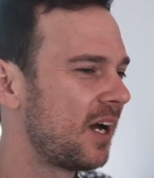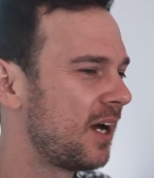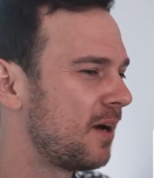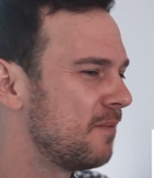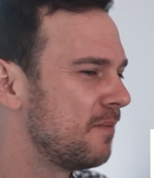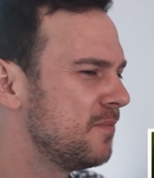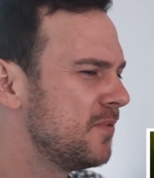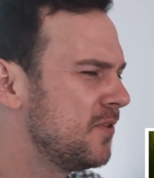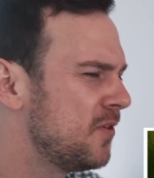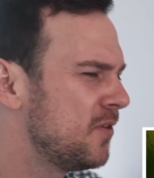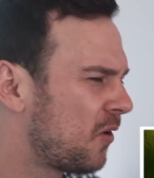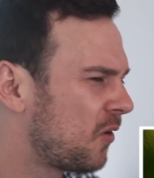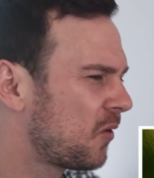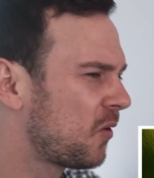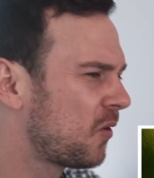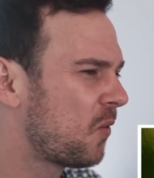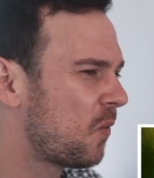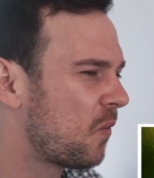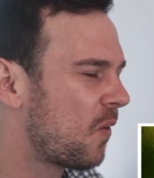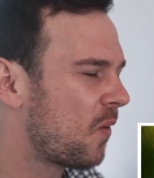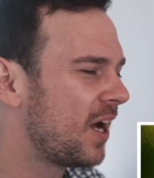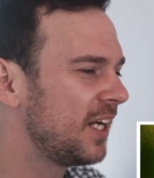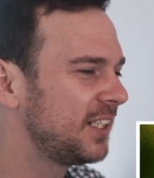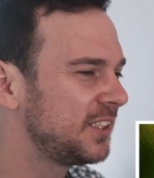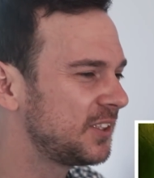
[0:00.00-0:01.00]
I'm not
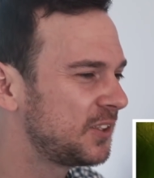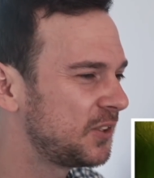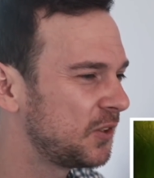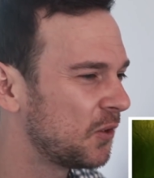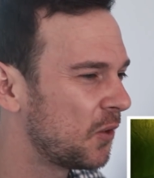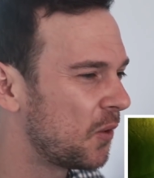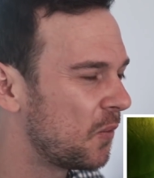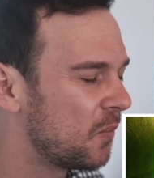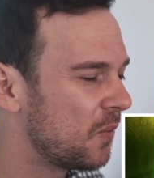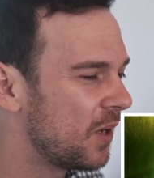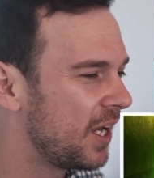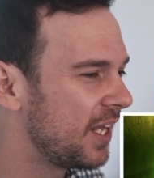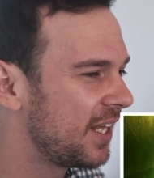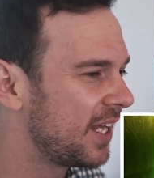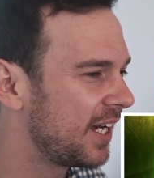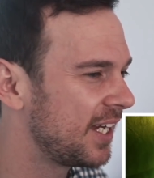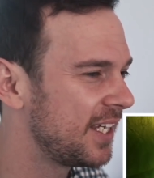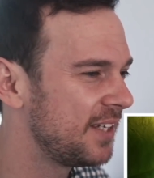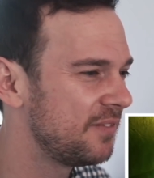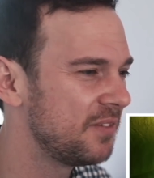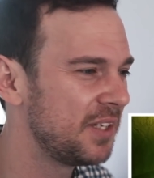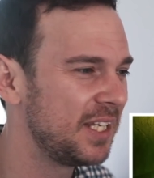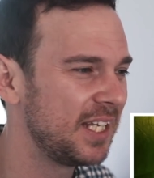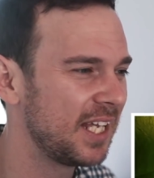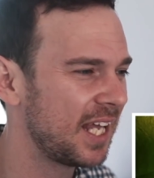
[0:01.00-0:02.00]
quite sure where that
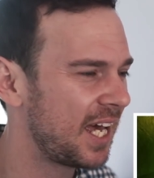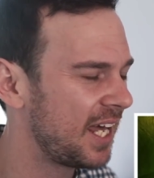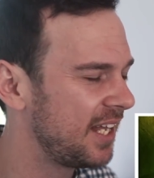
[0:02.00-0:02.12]
even